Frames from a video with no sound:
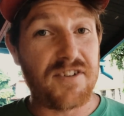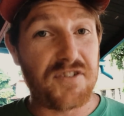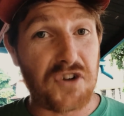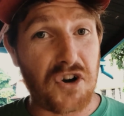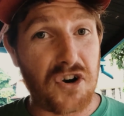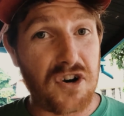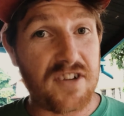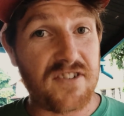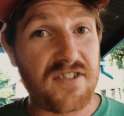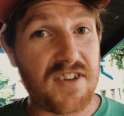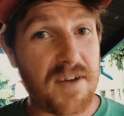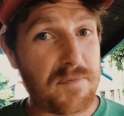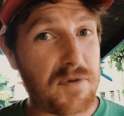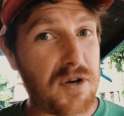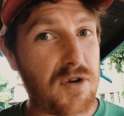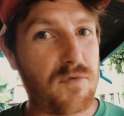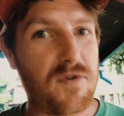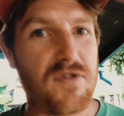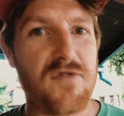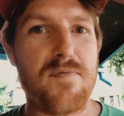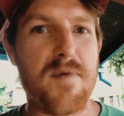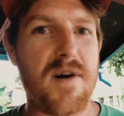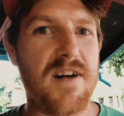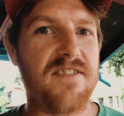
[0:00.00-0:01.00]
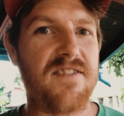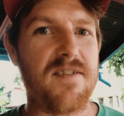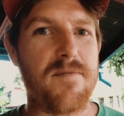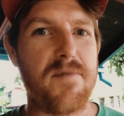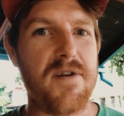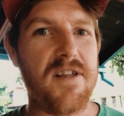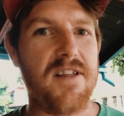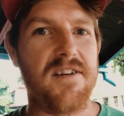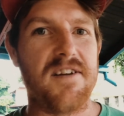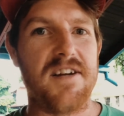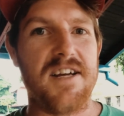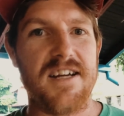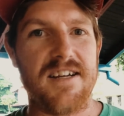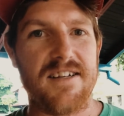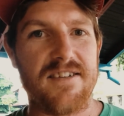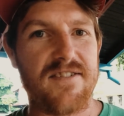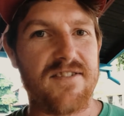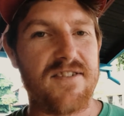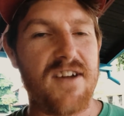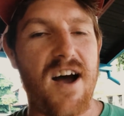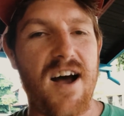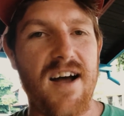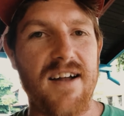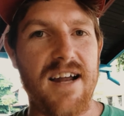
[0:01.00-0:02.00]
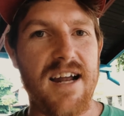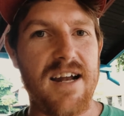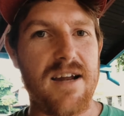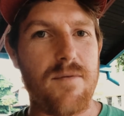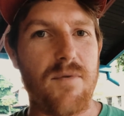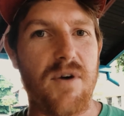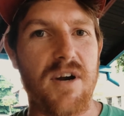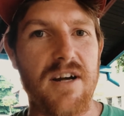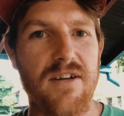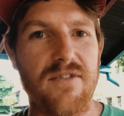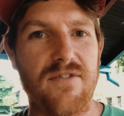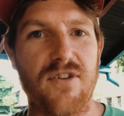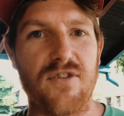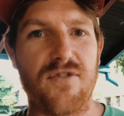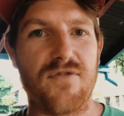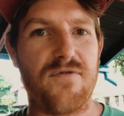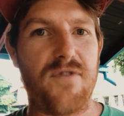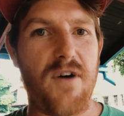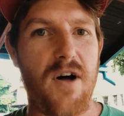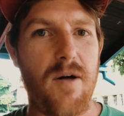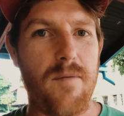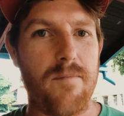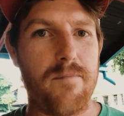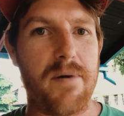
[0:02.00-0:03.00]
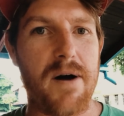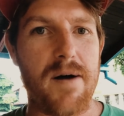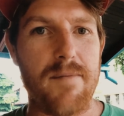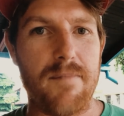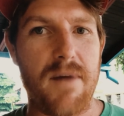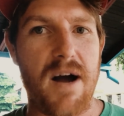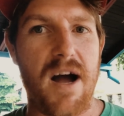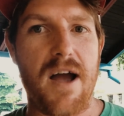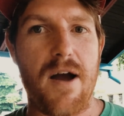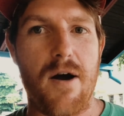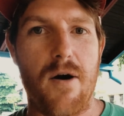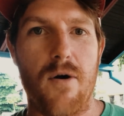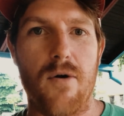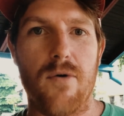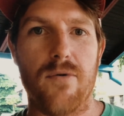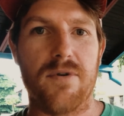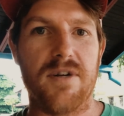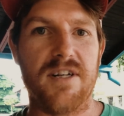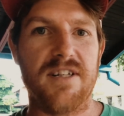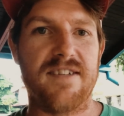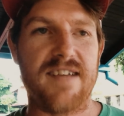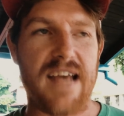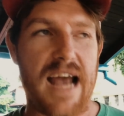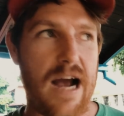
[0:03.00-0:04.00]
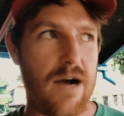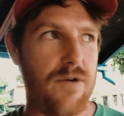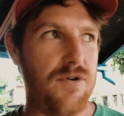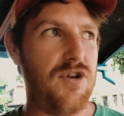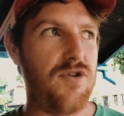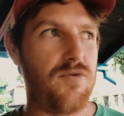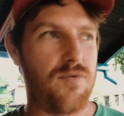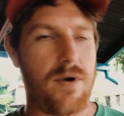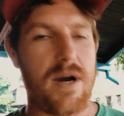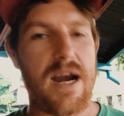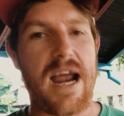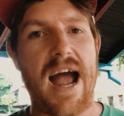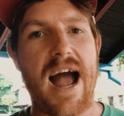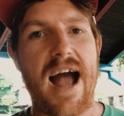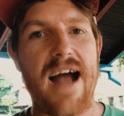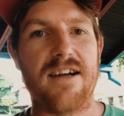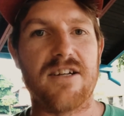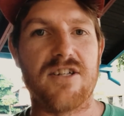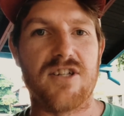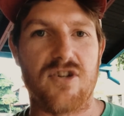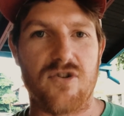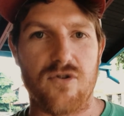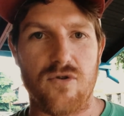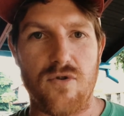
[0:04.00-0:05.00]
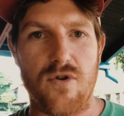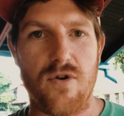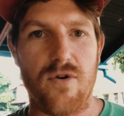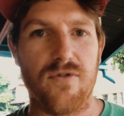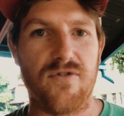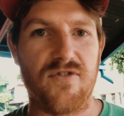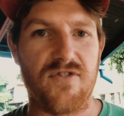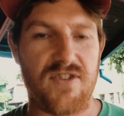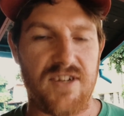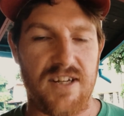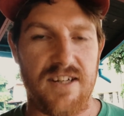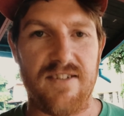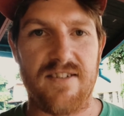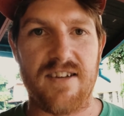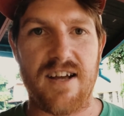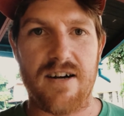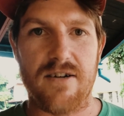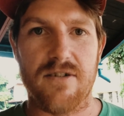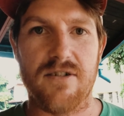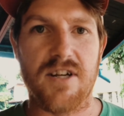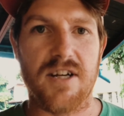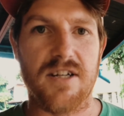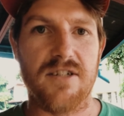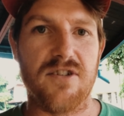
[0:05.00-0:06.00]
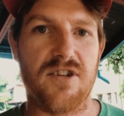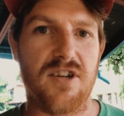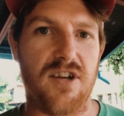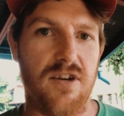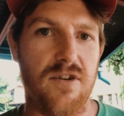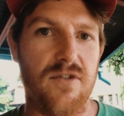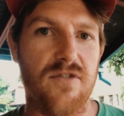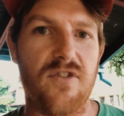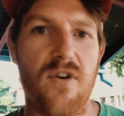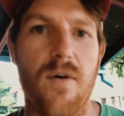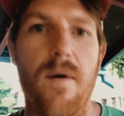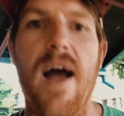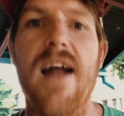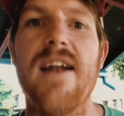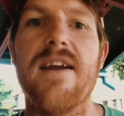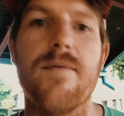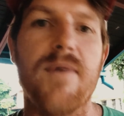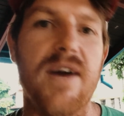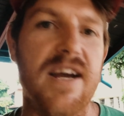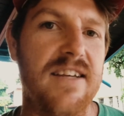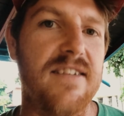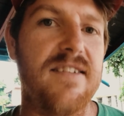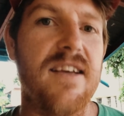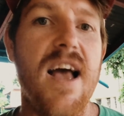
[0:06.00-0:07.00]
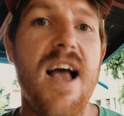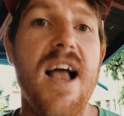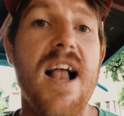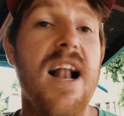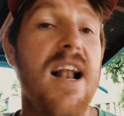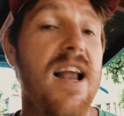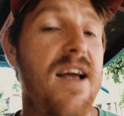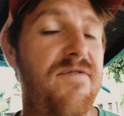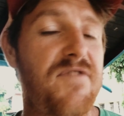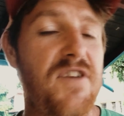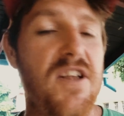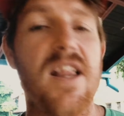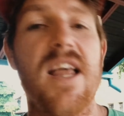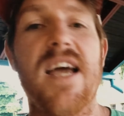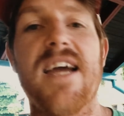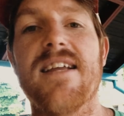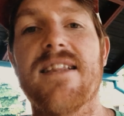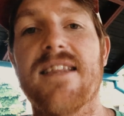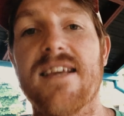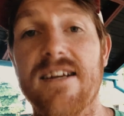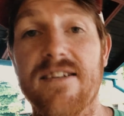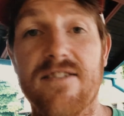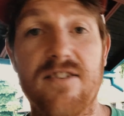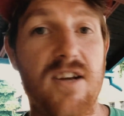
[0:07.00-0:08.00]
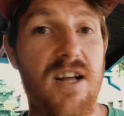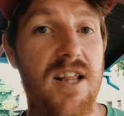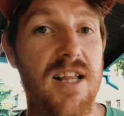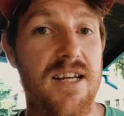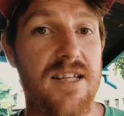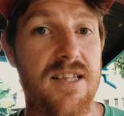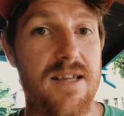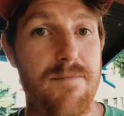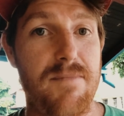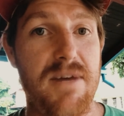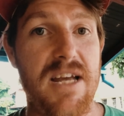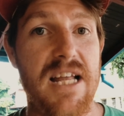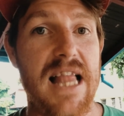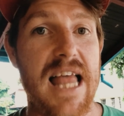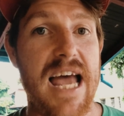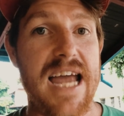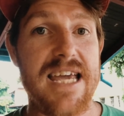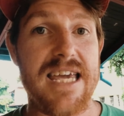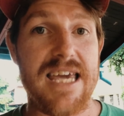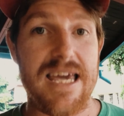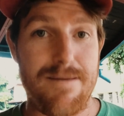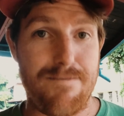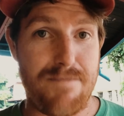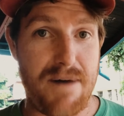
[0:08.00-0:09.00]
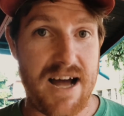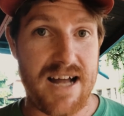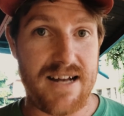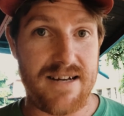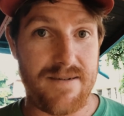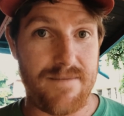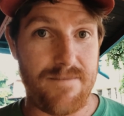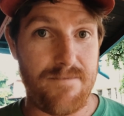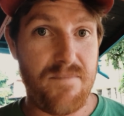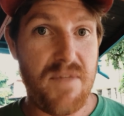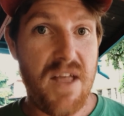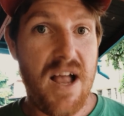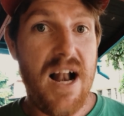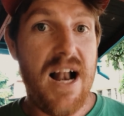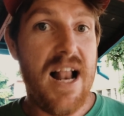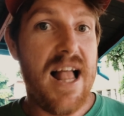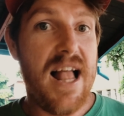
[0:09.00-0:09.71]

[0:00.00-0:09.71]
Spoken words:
start accepting responsibility. It's not anyone else's fault but my own. It's how you react to those things that are done to you. So anyways, if you like this, click the me likey button.